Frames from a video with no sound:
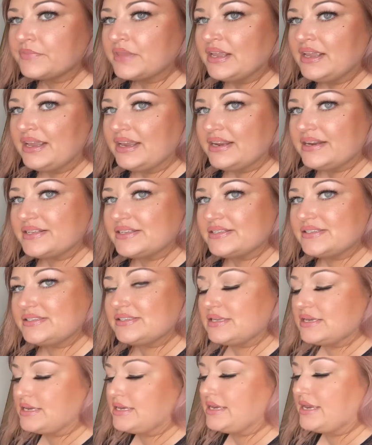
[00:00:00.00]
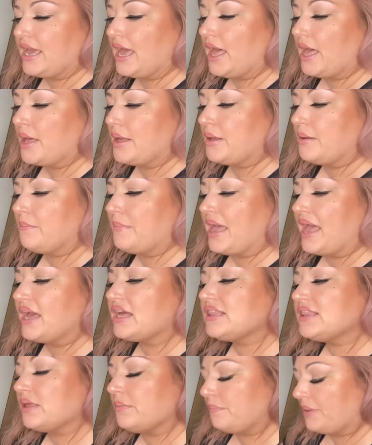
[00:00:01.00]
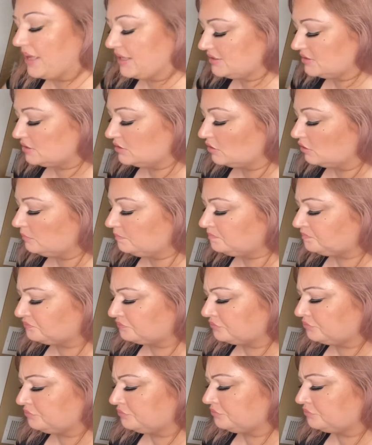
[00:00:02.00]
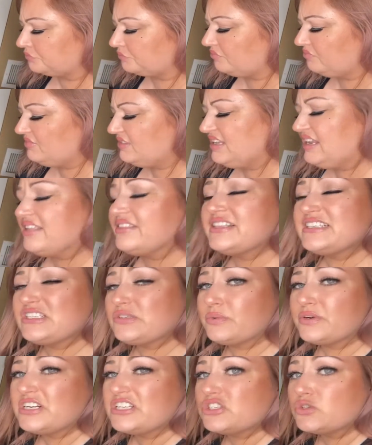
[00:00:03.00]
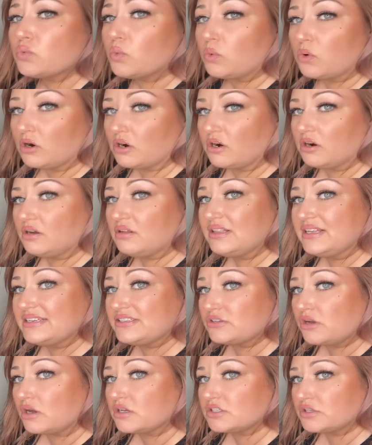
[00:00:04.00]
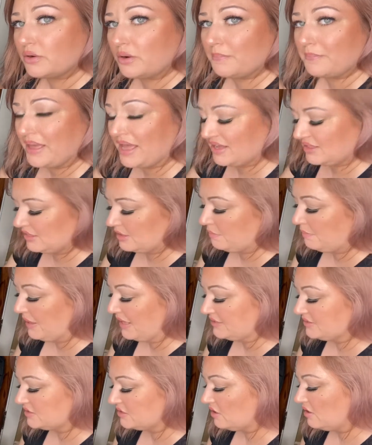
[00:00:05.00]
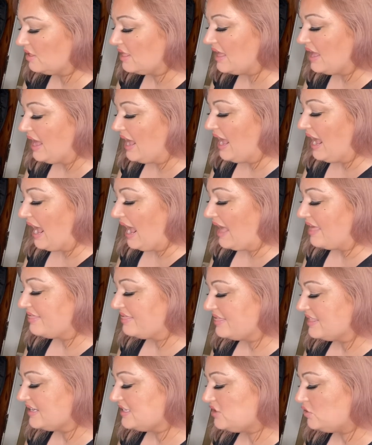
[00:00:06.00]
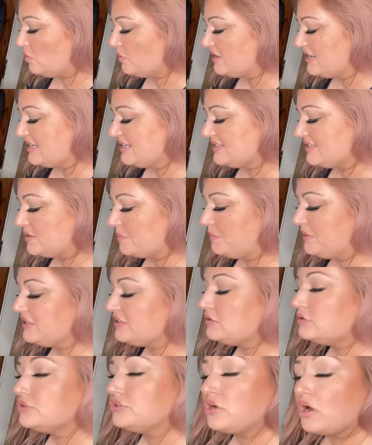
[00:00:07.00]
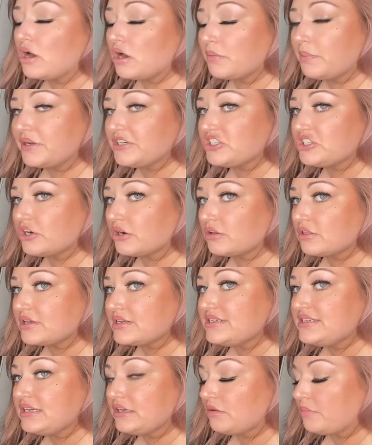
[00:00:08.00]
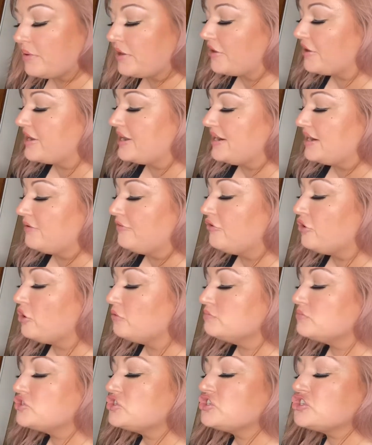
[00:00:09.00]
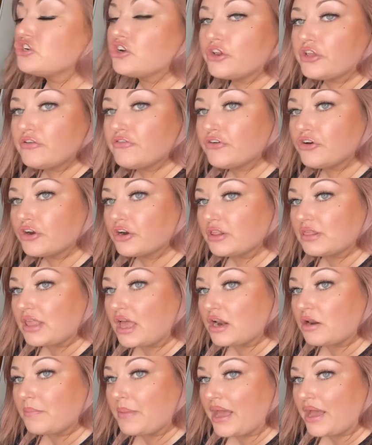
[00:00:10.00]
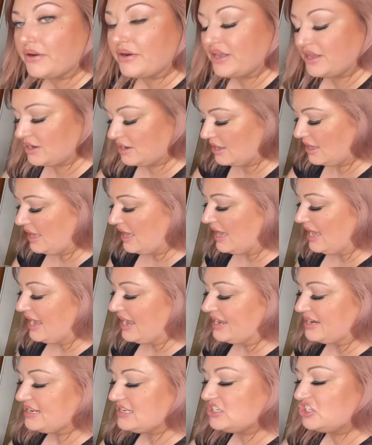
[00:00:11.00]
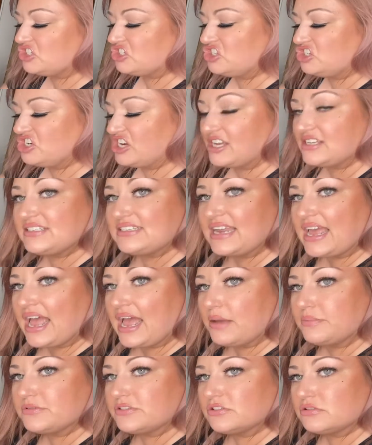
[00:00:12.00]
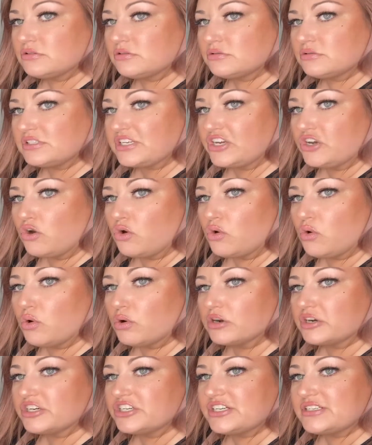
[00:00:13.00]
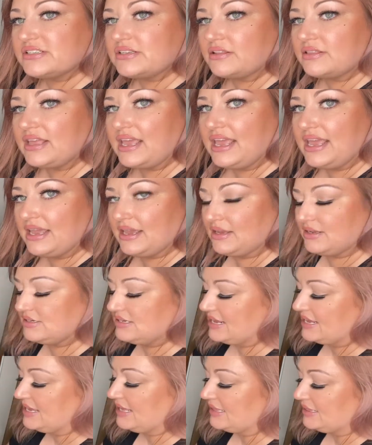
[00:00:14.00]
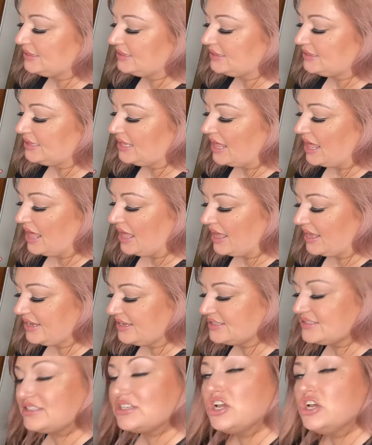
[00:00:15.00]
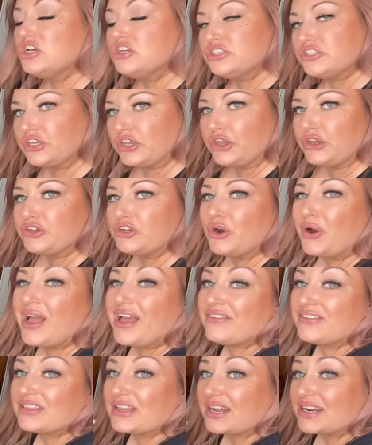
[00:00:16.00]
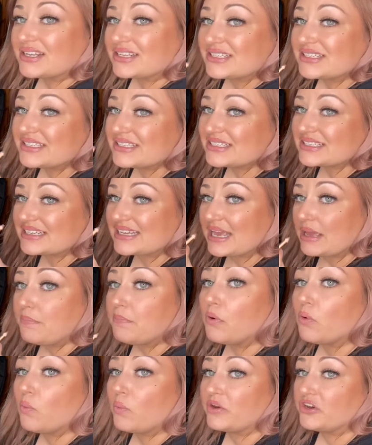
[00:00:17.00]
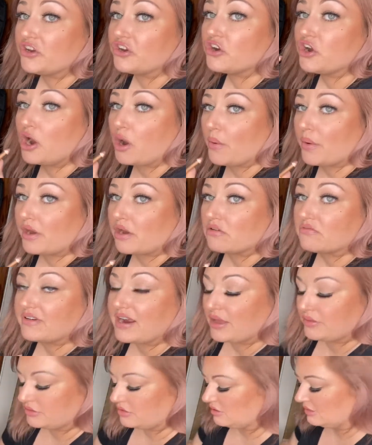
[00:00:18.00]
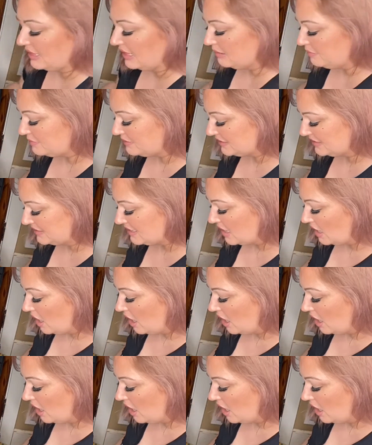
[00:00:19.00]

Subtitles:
It is the MAC lip pencil. This one is Whirl. It's also a MAC lip pencil. And this one is the Pillow Talk by Charlotte Tilbury. And I'm sure you've heard a lot about it. It is just absolutely gorgeous on the hand. It glides, so you don't have a lot of skip when you're going around the lips.